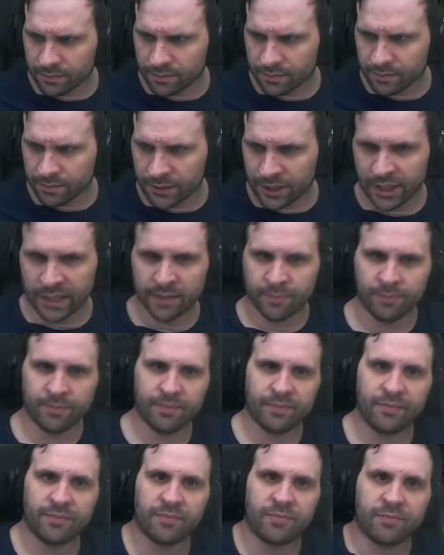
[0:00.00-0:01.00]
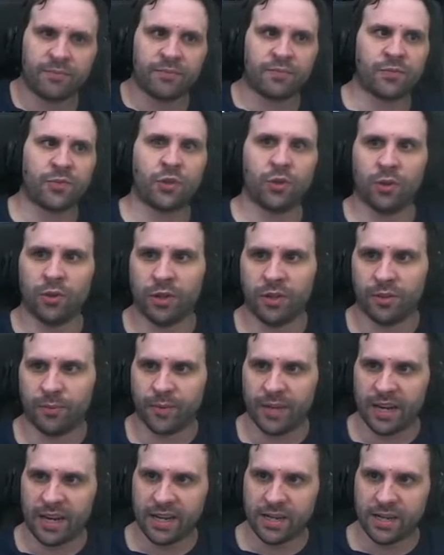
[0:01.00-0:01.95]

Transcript: Yeah. Cool little bit of